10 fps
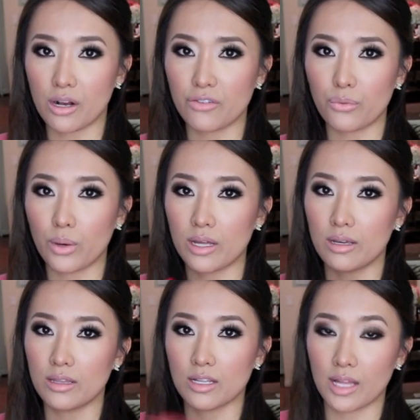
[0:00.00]
of what
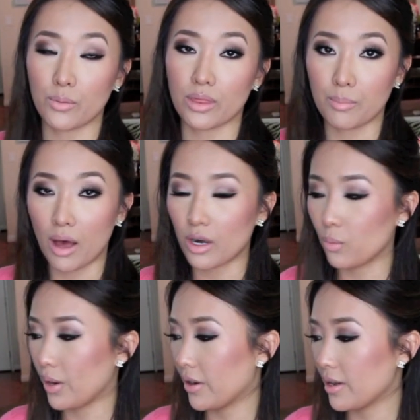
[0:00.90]
it looked like with the model
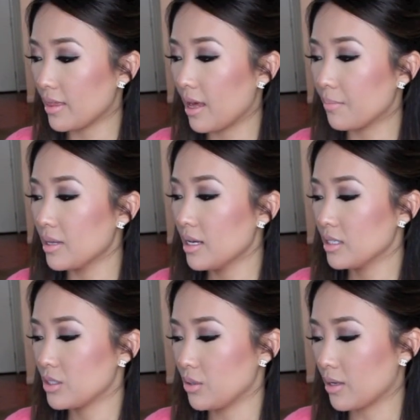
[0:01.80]
wearing them
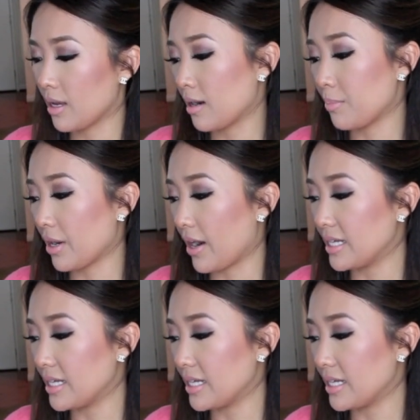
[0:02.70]
so you can get a better